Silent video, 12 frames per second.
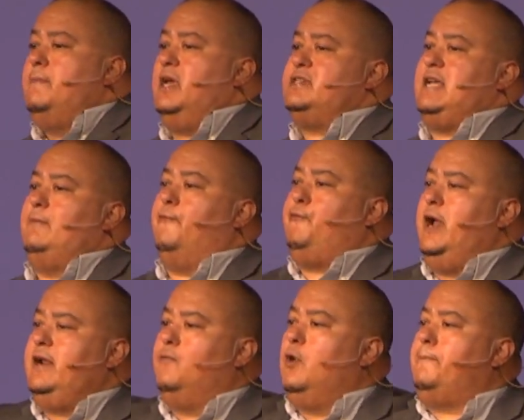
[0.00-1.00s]
because I'm
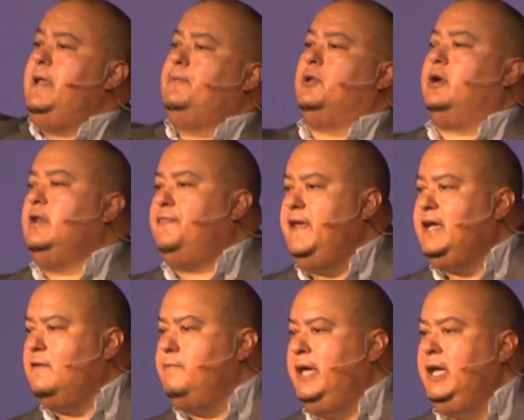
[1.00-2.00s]
afraid of what people are going to think of me